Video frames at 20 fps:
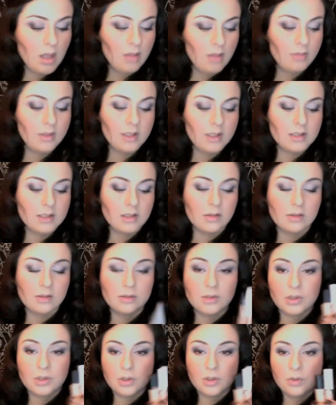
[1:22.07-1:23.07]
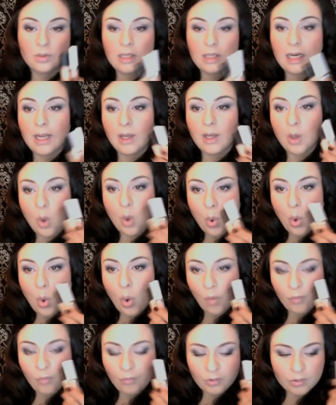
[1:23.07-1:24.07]
These are two that I go
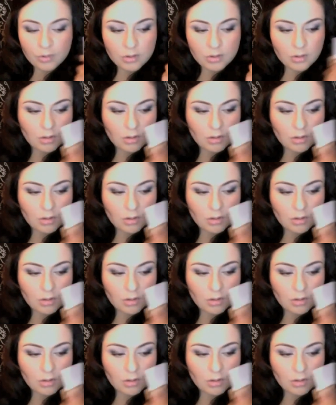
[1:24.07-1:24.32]
over